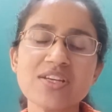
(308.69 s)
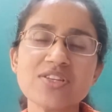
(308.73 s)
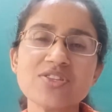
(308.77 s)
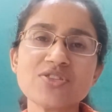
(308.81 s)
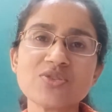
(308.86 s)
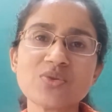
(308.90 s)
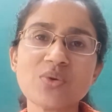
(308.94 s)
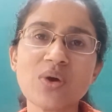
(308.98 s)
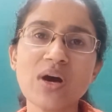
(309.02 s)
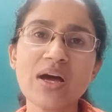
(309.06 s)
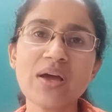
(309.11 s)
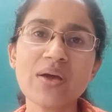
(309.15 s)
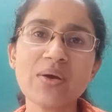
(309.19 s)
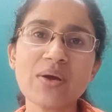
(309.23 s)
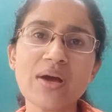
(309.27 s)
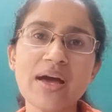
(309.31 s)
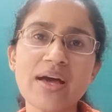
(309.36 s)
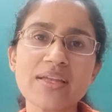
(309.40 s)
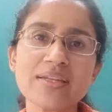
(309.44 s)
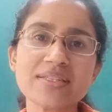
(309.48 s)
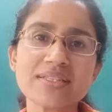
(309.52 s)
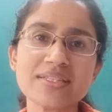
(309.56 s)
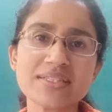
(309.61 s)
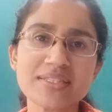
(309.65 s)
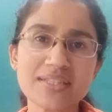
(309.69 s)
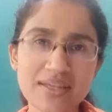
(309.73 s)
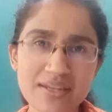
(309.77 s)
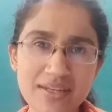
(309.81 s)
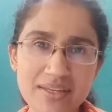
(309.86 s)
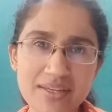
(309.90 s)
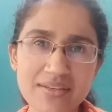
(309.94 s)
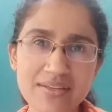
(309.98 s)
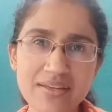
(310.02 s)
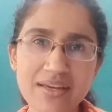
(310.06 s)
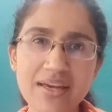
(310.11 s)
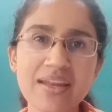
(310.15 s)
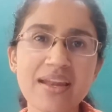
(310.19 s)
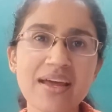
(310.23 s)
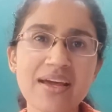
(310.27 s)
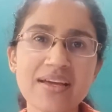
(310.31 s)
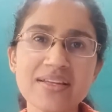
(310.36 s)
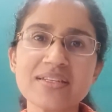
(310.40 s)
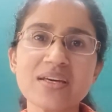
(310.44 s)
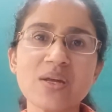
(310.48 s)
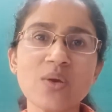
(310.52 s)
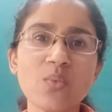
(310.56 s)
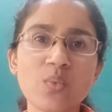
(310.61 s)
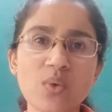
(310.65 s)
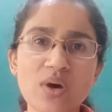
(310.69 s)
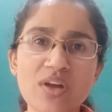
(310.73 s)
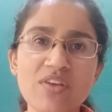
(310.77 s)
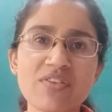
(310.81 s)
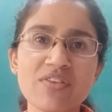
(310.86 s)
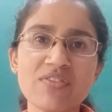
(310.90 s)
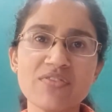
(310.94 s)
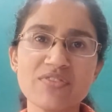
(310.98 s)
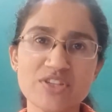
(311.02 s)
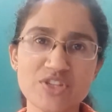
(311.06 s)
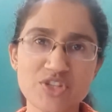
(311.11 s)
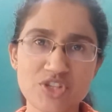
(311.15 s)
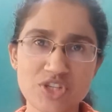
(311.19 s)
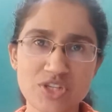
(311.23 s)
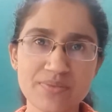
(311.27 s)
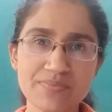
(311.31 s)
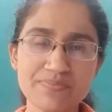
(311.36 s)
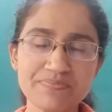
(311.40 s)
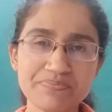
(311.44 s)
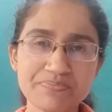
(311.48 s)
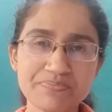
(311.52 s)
So I had studied and I had done one revision.